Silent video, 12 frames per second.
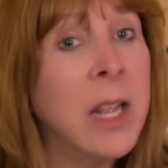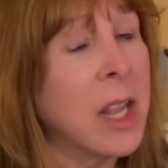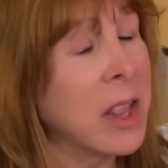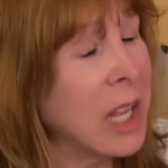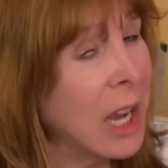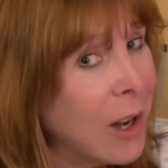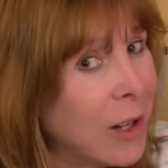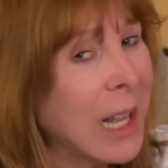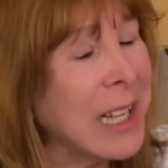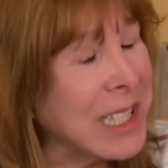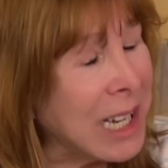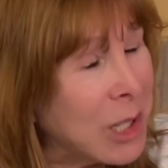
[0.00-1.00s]
that the
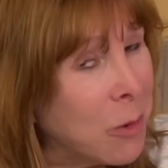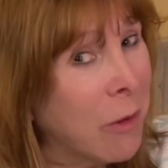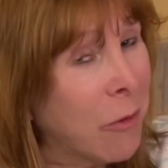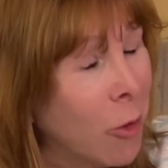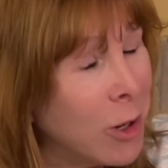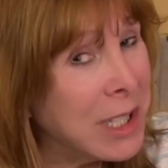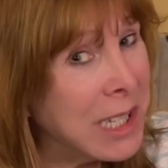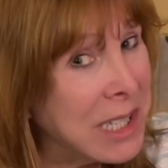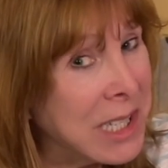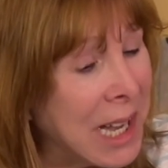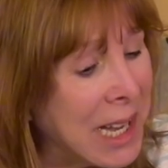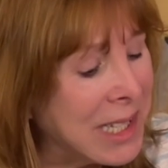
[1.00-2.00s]
airlines like to enforce
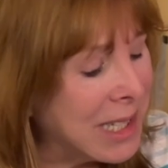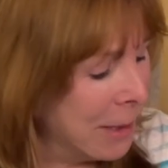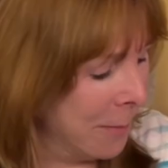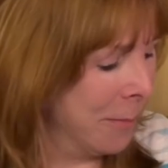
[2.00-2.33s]
these days.